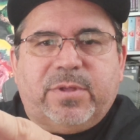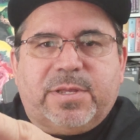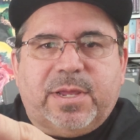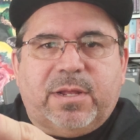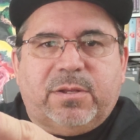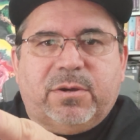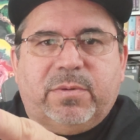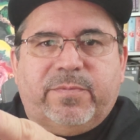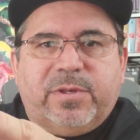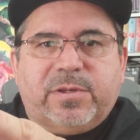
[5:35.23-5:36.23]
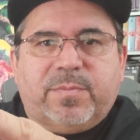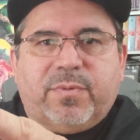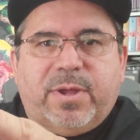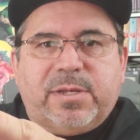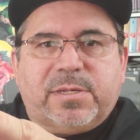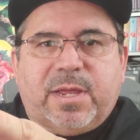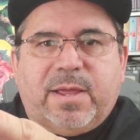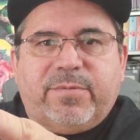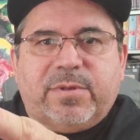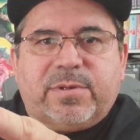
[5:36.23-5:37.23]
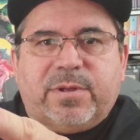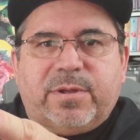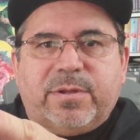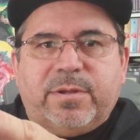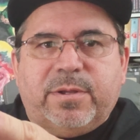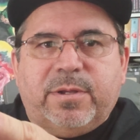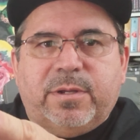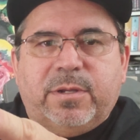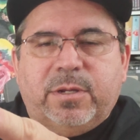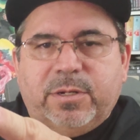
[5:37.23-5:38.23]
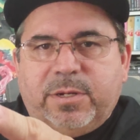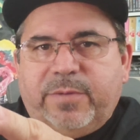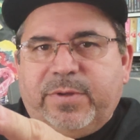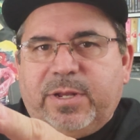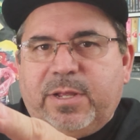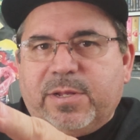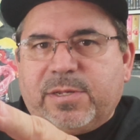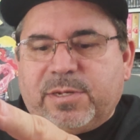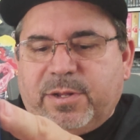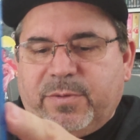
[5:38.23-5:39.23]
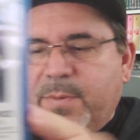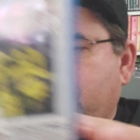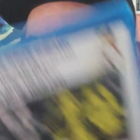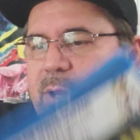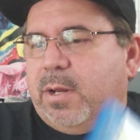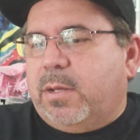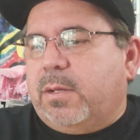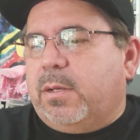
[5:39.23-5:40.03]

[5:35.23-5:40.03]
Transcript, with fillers: The Tingler with Vincent Price, I have this on a DVD. This is another upgrade.